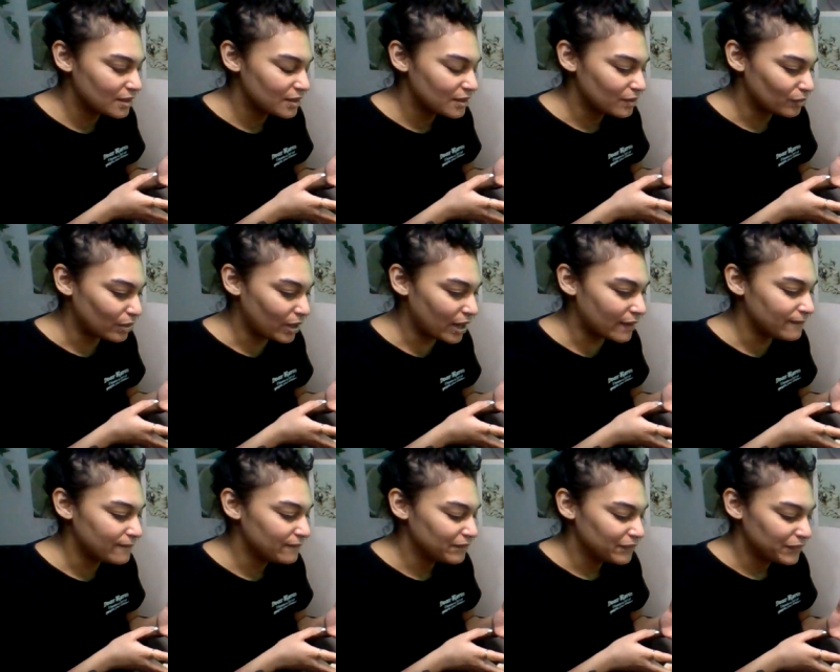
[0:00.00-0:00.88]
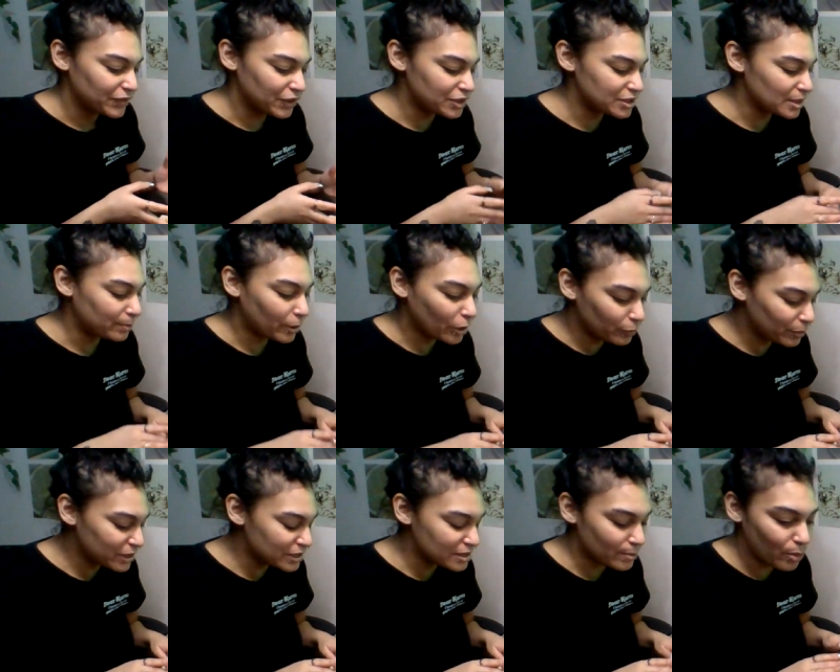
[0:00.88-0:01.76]
right? There is a
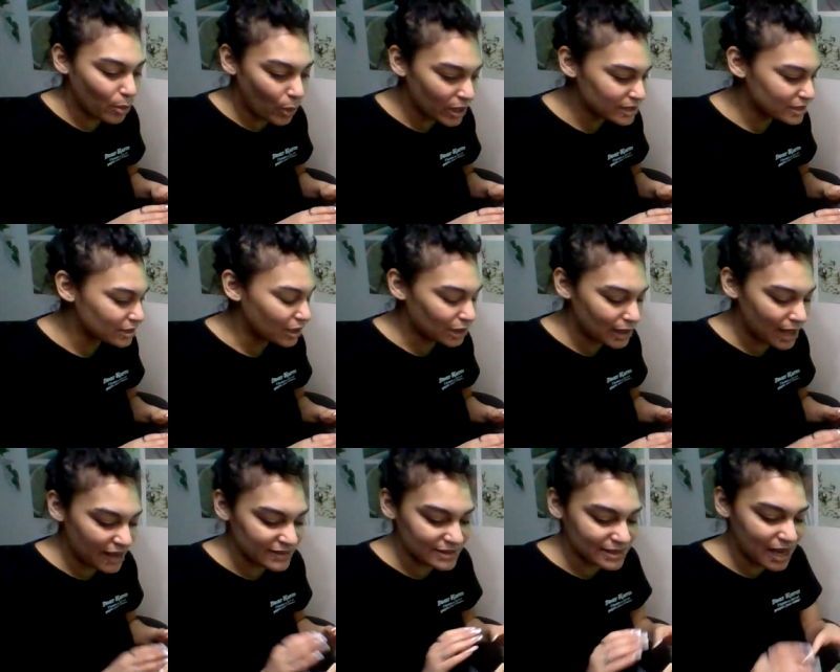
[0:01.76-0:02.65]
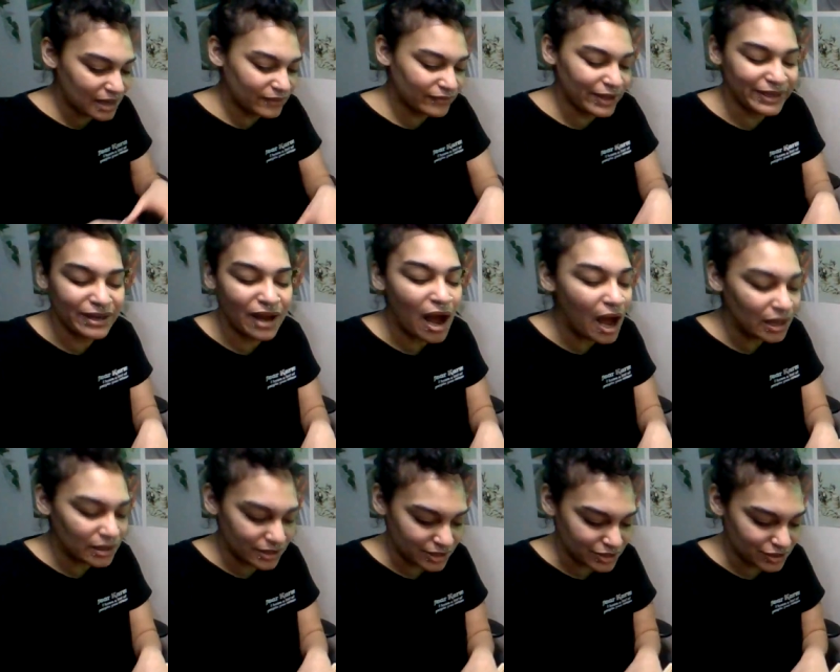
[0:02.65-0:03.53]
purpose, a point in our lives. It's kind of like
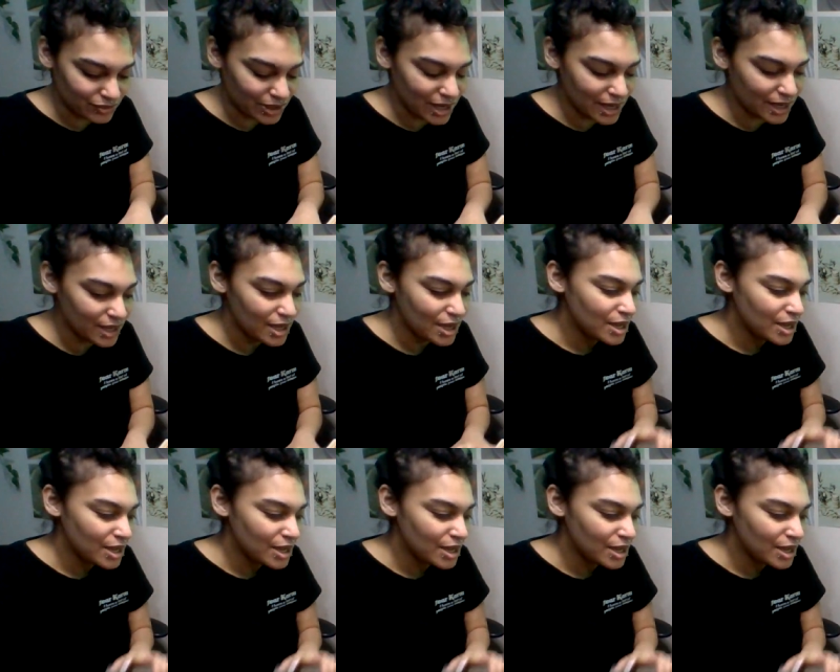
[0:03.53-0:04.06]
college, right?